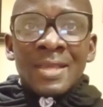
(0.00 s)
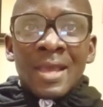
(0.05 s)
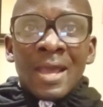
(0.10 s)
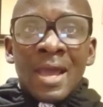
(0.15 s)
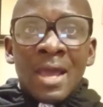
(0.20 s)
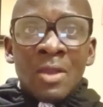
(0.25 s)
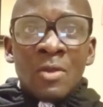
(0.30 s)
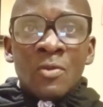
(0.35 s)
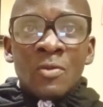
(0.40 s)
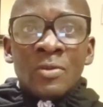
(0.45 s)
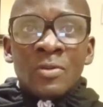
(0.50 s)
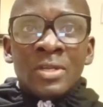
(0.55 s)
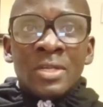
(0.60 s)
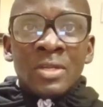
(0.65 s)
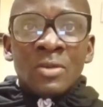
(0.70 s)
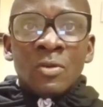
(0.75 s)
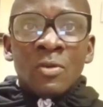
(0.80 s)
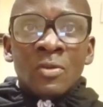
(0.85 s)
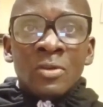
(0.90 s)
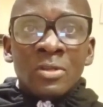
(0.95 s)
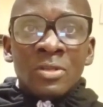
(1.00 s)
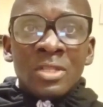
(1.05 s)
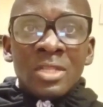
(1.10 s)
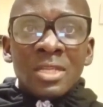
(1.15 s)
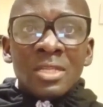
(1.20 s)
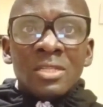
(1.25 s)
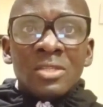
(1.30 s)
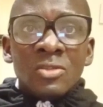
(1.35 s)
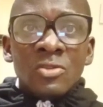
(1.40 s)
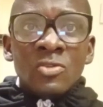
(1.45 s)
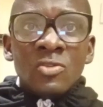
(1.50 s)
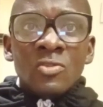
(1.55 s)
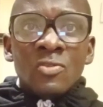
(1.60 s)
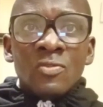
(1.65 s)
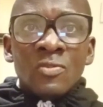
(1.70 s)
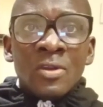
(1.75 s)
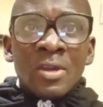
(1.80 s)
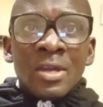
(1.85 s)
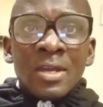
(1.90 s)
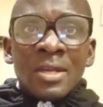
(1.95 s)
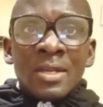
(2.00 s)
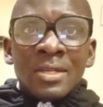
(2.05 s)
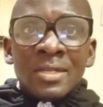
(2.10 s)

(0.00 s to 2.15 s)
they are loading, or this new